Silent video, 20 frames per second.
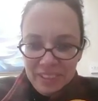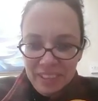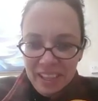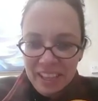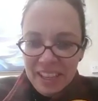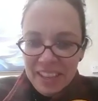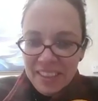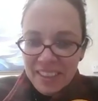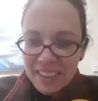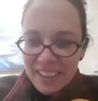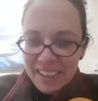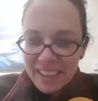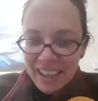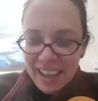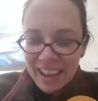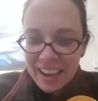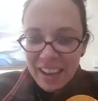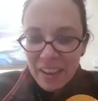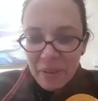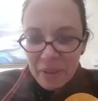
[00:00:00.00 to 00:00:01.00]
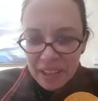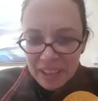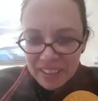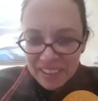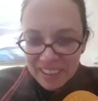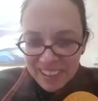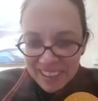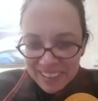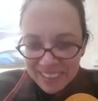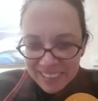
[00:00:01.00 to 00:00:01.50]
Ethan, hello
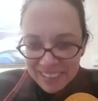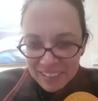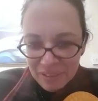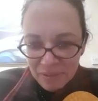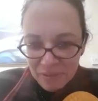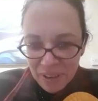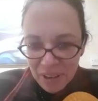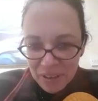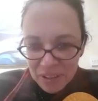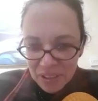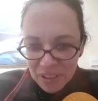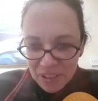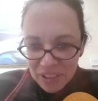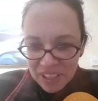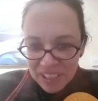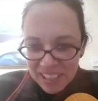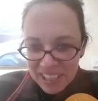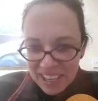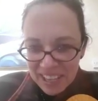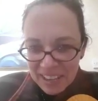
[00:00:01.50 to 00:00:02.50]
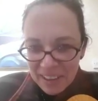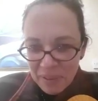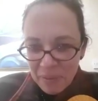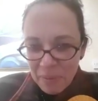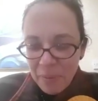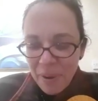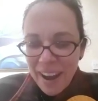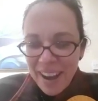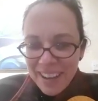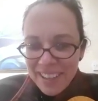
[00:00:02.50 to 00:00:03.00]
Ethan. Vote Trudy.
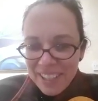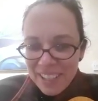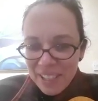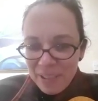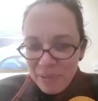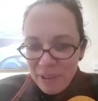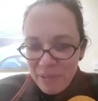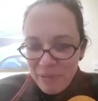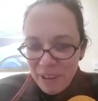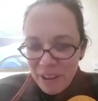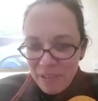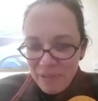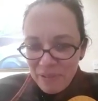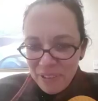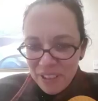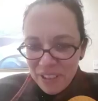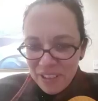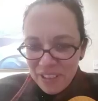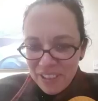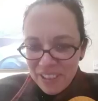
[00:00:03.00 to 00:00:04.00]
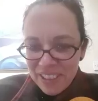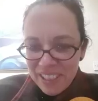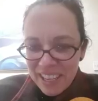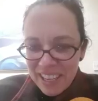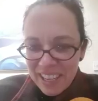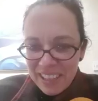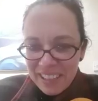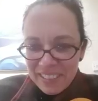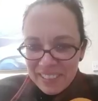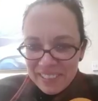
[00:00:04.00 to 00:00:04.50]
Why should we vote for
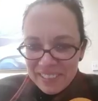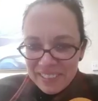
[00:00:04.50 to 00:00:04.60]
Trudy?